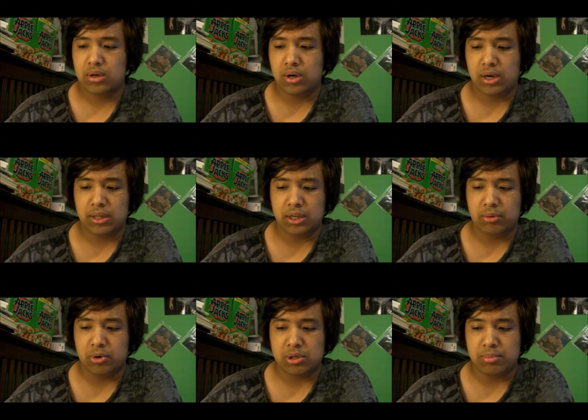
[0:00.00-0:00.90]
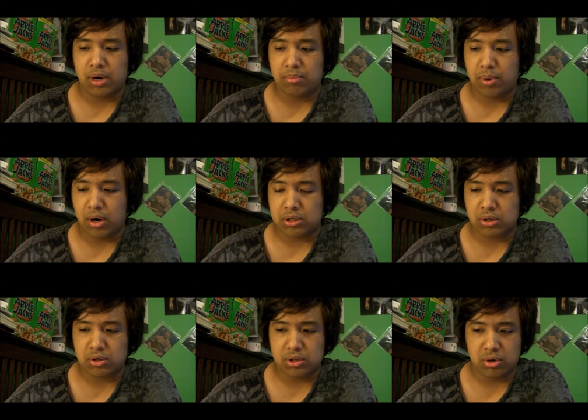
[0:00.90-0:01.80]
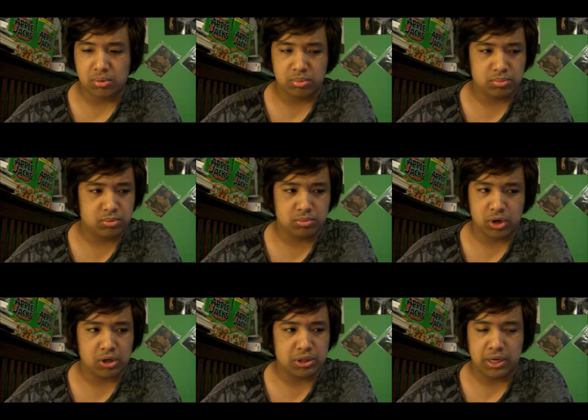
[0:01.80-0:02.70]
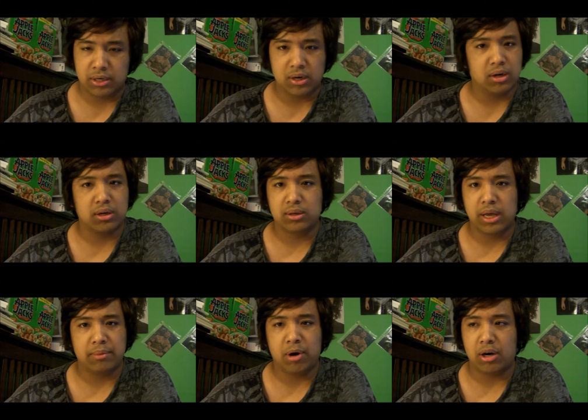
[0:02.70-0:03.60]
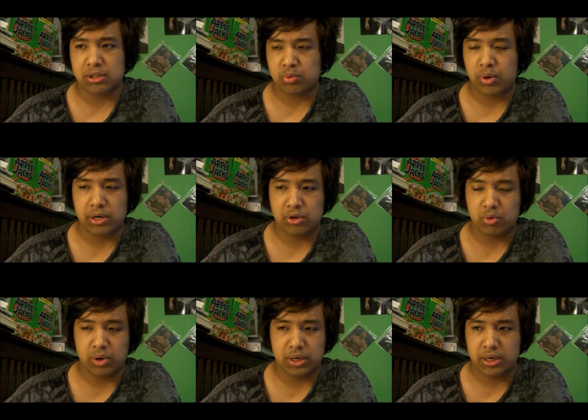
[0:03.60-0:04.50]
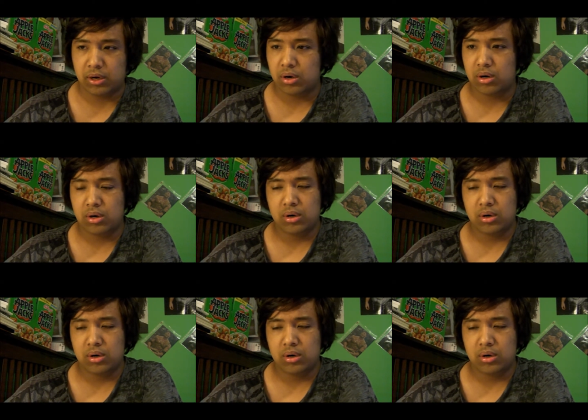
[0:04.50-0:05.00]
I think Gilbert's a better boxer, so Josh ain't gonna kickbox his way to a win here.